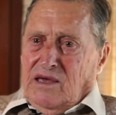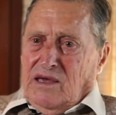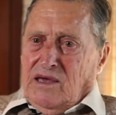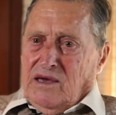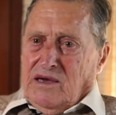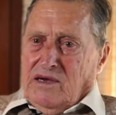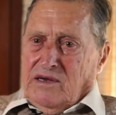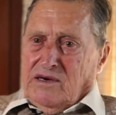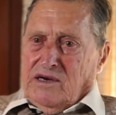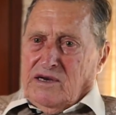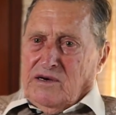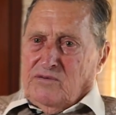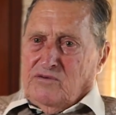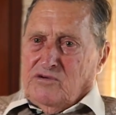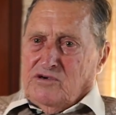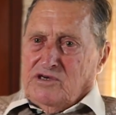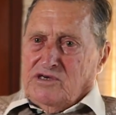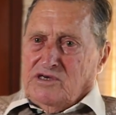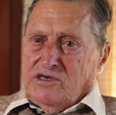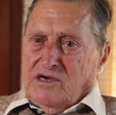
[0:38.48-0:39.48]
And it
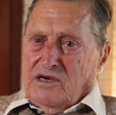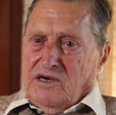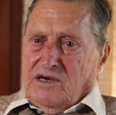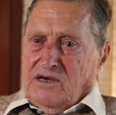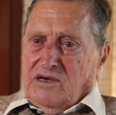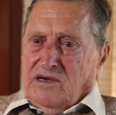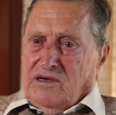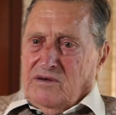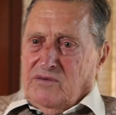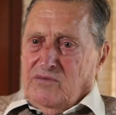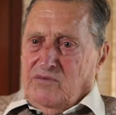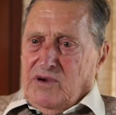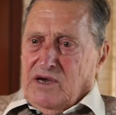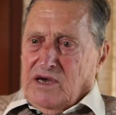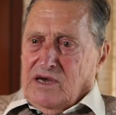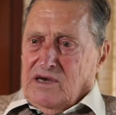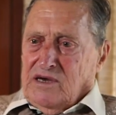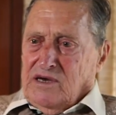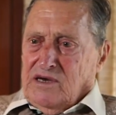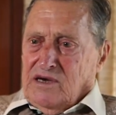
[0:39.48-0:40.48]
was a
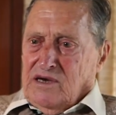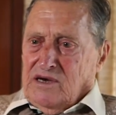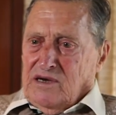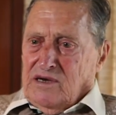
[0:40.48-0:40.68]
big,